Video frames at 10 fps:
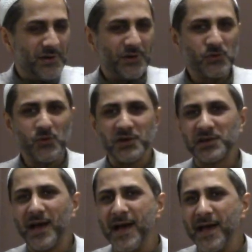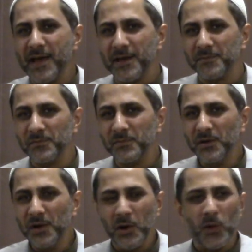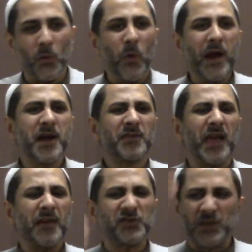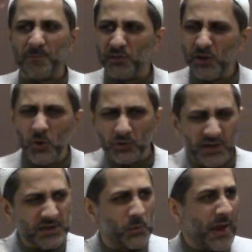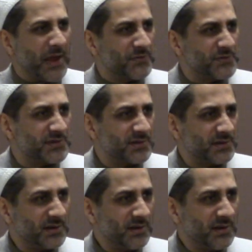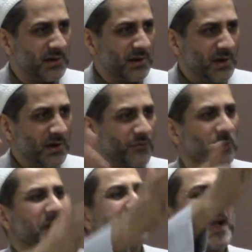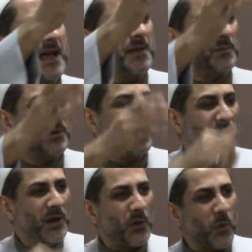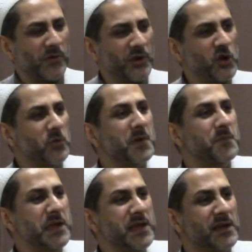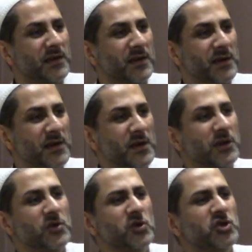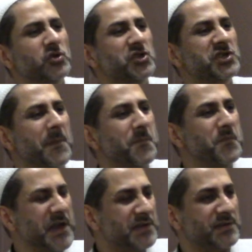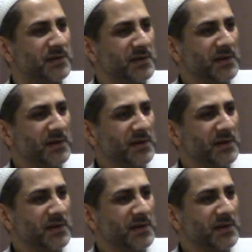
to a time where they have subdued these waves, from a time where the human being used to submit